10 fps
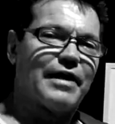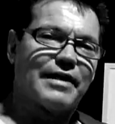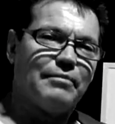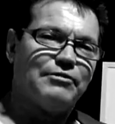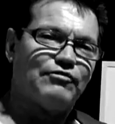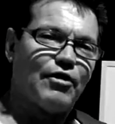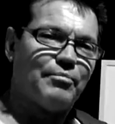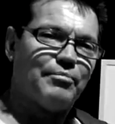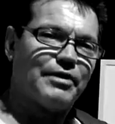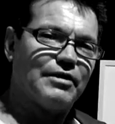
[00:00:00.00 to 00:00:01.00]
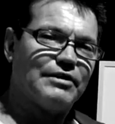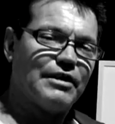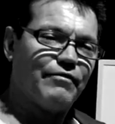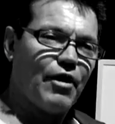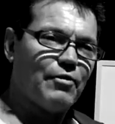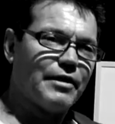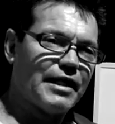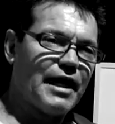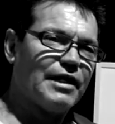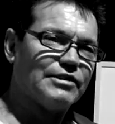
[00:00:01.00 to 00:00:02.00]
that comes from, because if I were
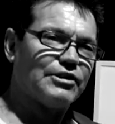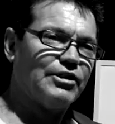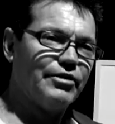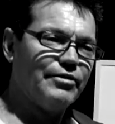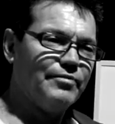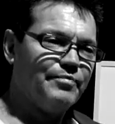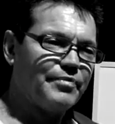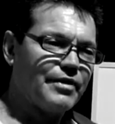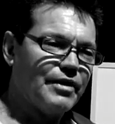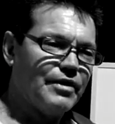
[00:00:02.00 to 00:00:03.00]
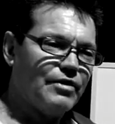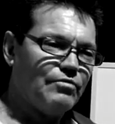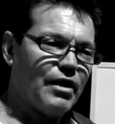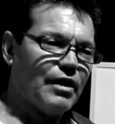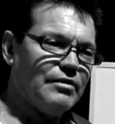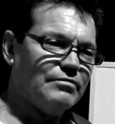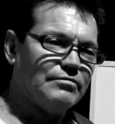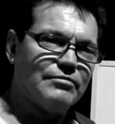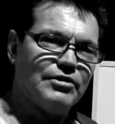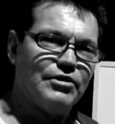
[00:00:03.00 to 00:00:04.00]
to ask you, well,
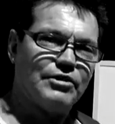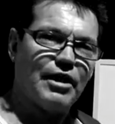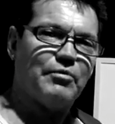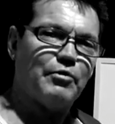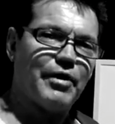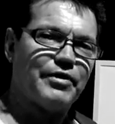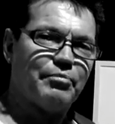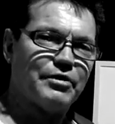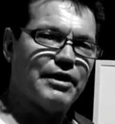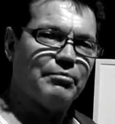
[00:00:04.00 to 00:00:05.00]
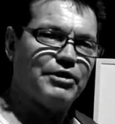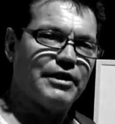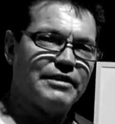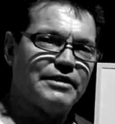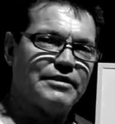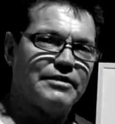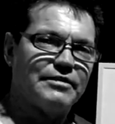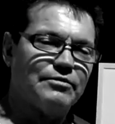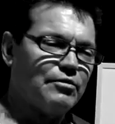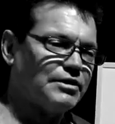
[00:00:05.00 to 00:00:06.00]
tell me where the presumption is.
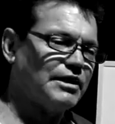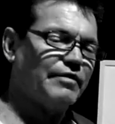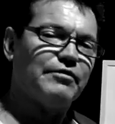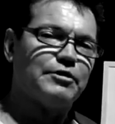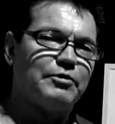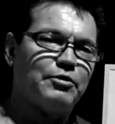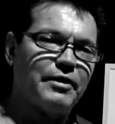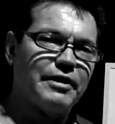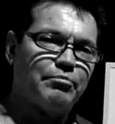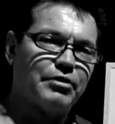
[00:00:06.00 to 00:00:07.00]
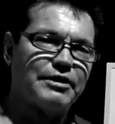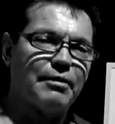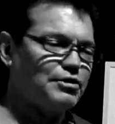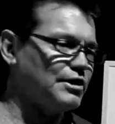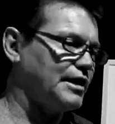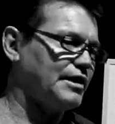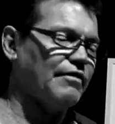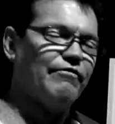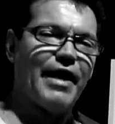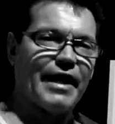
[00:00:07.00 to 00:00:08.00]
What's the difference between the presumption and
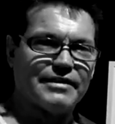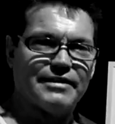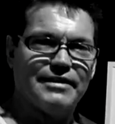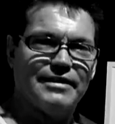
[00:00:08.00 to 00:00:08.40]
the fact?